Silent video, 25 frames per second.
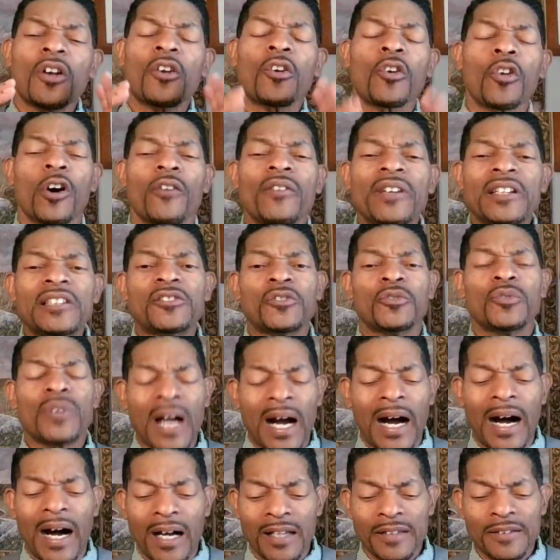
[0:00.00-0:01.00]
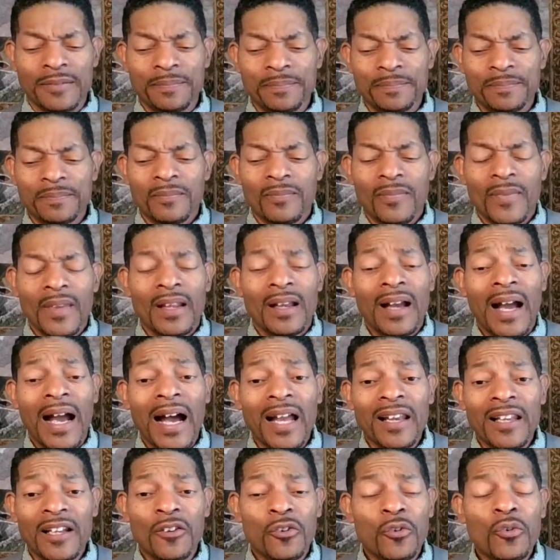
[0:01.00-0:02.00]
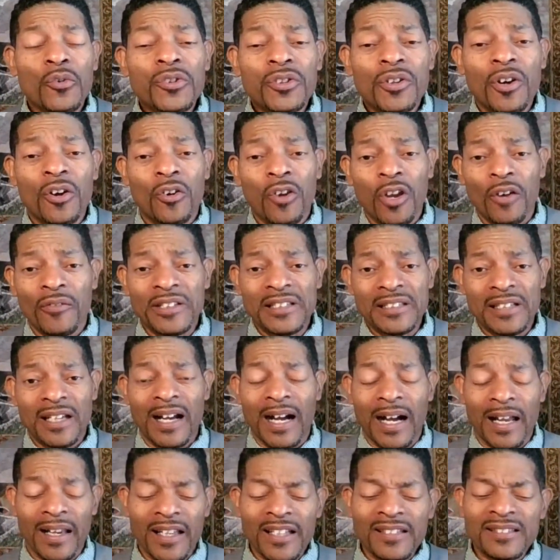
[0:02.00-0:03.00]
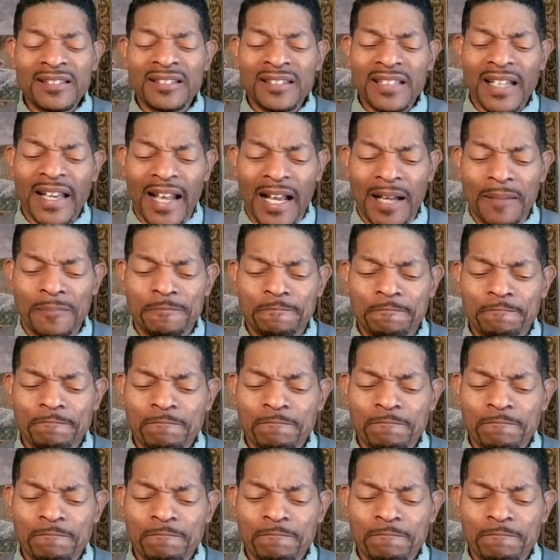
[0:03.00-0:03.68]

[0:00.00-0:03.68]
Glory to God. Hallelujah. Glory to God. Listen to that.